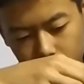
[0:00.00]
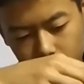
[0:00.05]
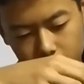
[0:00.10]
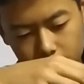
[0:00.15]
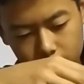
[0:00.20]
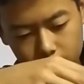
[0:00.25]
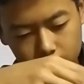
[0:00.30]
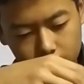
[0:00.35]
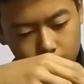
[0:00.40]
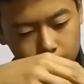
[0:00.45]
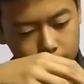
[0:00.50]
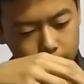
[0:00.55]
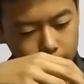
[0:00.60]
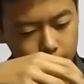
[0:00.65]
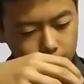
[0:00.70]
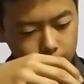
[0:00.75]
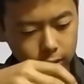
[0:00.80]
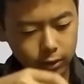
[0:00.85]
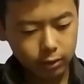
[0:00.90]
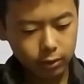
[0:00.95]
going to
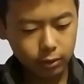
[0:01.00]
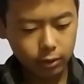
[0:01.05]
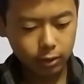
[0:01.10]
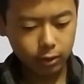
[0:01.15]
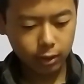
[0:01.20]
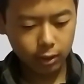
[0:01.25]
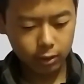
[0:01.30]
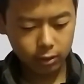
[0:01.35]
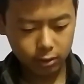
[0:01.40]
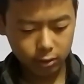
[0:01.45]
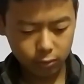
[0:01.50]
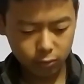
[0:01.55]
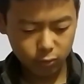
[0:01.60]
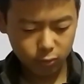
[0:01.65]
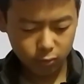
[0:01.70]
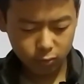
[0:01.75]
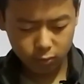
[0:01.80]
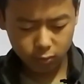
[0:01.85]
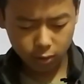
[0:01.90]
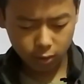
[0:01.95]
open it. There are
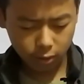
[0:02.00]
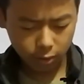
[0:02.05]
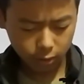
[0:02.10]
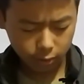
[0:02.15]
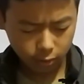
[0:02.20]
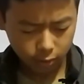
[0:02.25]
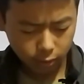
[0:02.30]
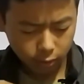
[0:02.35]
two